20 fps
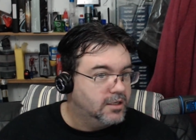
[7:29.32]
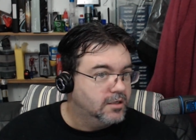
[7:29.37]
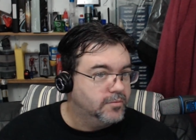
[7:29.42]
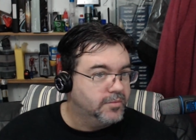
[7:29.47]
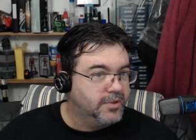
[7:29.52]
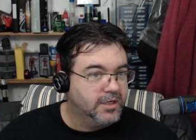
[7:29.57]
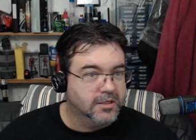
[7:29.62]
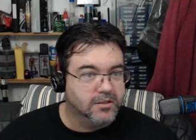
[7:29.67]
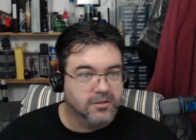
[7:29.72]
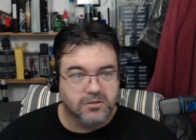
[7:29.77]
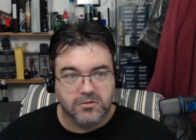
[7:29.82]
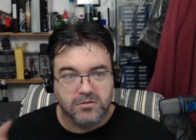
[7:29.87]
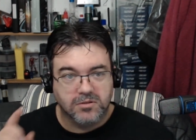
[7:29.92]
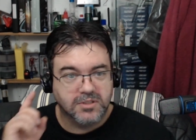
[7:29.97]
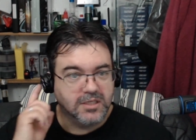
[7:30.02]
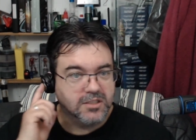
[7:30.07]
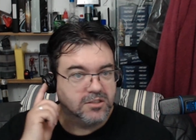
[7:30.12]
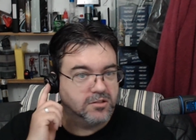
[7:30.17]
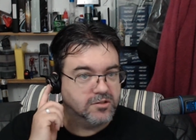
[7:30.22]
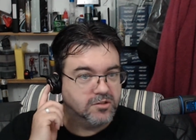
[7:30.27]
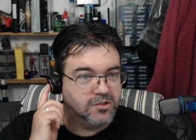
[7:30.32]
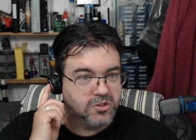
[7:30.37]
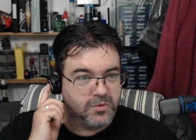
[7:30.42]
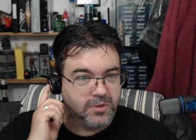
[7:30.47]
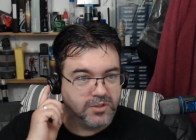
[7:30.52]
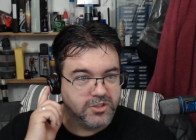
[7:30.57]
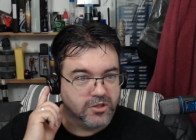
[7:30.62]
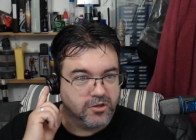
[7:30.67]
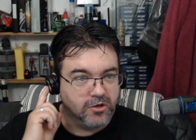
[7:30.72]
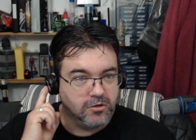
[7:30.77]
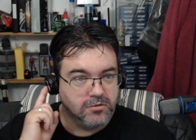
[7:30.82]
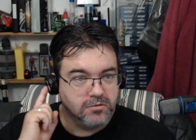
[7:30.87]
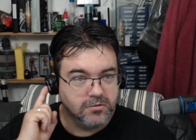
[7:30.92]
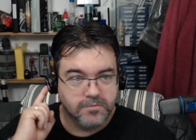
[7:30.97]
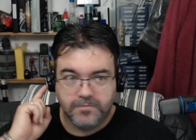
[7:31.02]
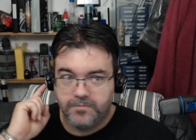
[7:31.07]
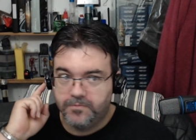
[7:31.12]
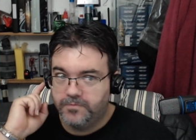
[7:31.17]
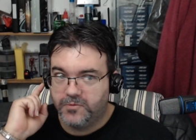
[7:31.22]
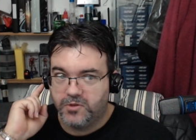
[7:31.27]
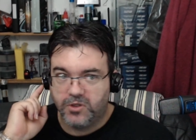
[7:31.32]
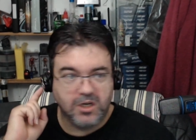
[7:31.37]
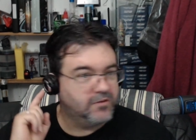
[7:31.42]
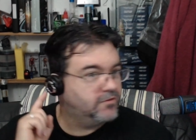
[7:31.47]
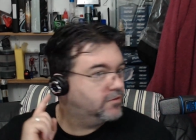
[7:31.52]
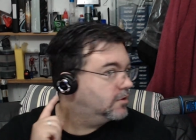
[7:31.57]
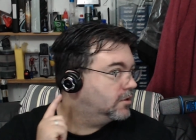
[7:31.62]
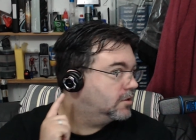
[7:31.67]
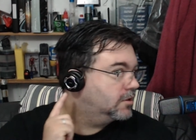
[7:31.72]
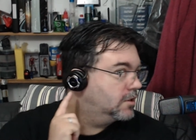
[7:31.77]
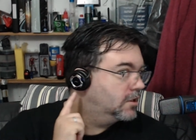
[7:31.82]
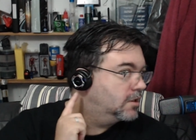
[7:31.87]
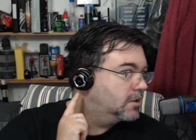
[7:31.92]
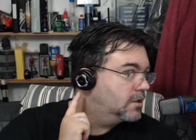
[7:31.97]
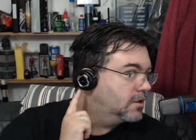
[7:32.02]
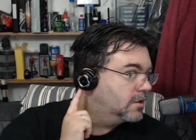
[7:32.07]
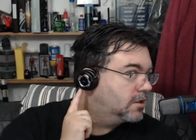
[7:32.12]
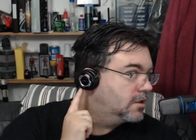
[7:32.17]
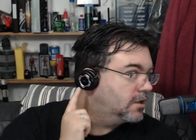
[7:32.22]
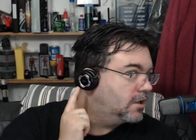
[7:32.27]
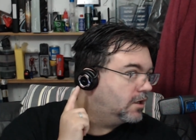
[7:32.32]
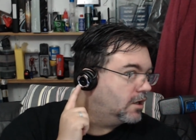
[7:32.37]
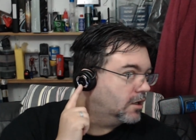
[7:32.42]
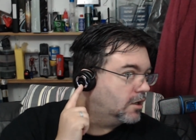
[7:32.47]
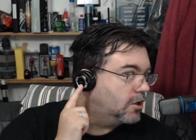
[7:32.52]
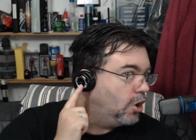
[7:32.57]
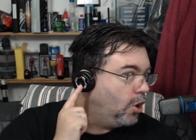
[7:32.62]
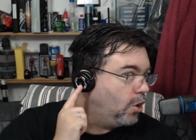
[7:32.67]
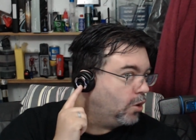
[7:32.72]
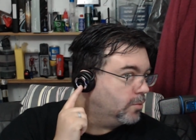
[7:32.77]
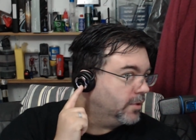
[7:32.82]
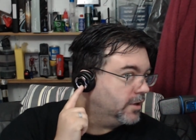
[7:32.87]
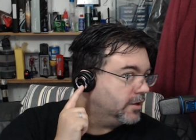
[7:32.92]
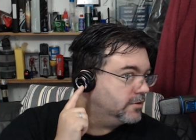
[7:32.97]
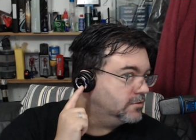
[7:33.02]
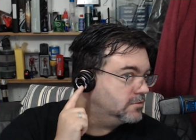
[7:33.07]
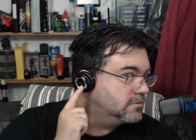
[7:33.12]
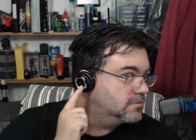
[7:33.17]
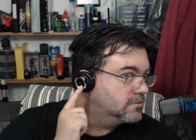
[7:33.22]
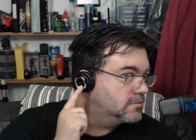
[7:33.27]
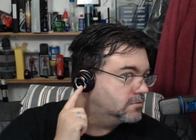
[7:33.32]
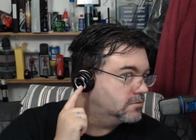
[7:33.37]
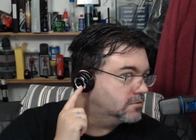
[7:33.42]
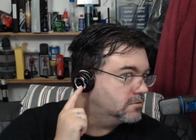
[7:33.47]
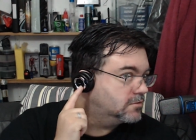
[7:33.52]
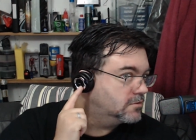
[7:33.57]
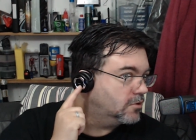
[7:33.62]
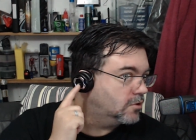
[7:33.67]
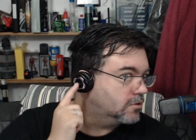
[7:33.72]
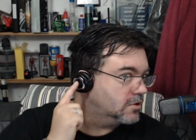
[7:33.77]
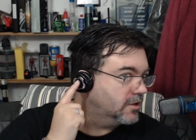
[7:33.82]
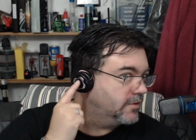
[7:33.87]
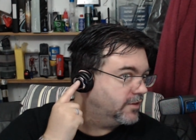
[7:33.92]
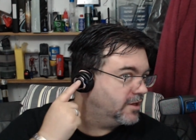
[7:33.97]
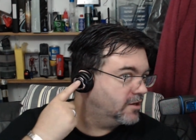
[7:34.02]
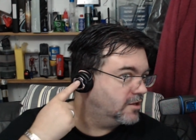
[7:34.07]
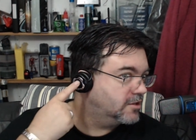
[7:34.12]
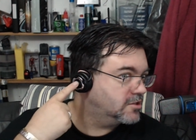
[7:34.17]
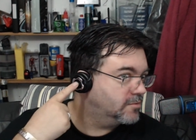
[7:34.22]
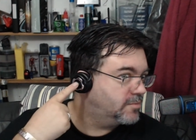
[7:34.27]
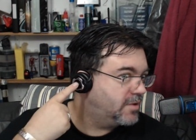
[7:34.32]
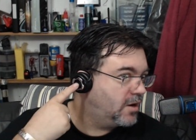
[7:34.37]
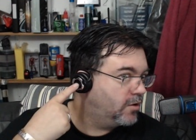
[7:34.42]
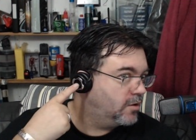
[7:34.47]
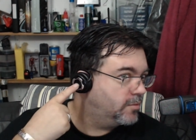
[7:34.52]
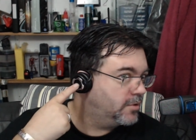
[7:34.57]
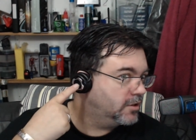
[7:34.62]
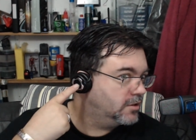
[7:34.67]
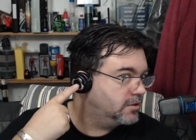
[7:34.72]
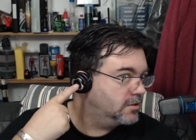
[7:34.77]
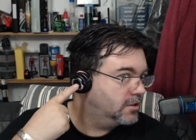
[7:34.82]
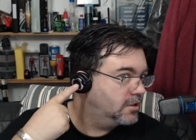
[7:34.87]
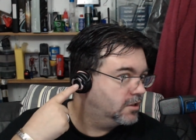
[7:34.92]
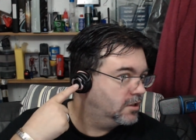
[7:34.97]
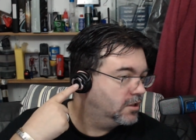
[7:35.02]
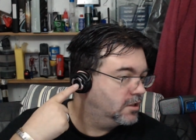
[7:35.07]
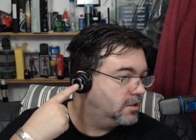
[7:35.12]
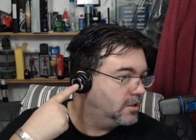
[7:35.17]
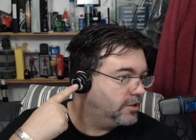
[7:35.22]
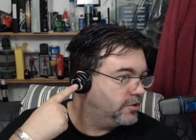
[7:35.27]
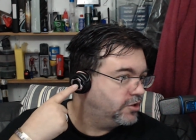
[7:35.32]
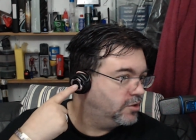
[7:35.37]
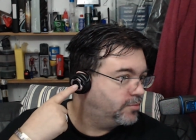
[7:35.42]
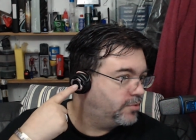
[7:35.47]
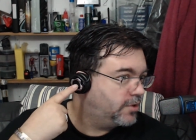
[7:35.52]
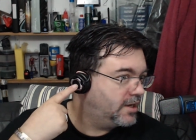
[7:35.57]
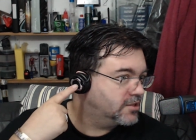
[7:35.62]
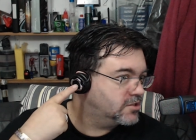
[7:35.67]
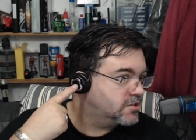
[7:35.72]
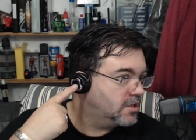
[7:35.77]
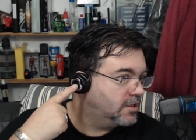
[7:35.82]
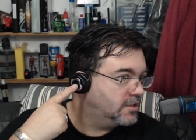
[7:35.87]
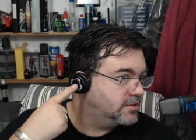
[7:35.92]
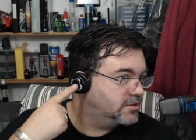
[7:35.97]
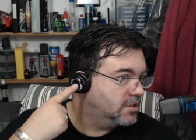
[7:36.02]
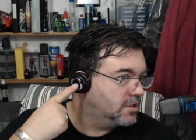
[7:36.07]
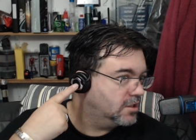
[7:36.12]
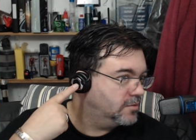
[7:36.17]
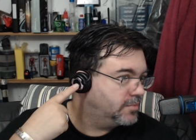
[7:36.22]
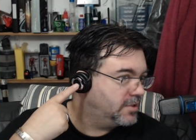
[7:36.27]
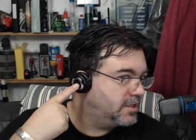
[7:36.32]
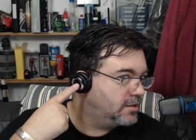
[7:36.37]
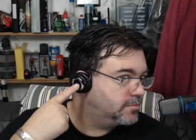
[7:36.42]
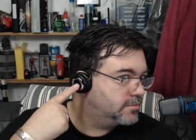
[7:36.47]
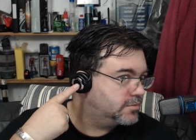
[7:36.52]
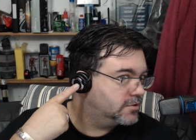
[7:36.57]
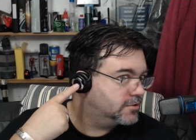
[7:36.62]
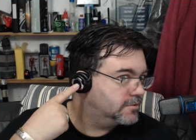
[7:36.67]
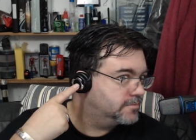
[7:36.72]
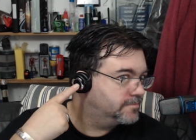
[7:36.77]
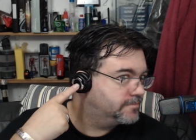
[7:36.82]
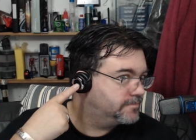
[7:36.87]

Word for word: yeah, so essentially to switch it on, you have a call button. Oddly there, that's the power button, and you press that until it beeps.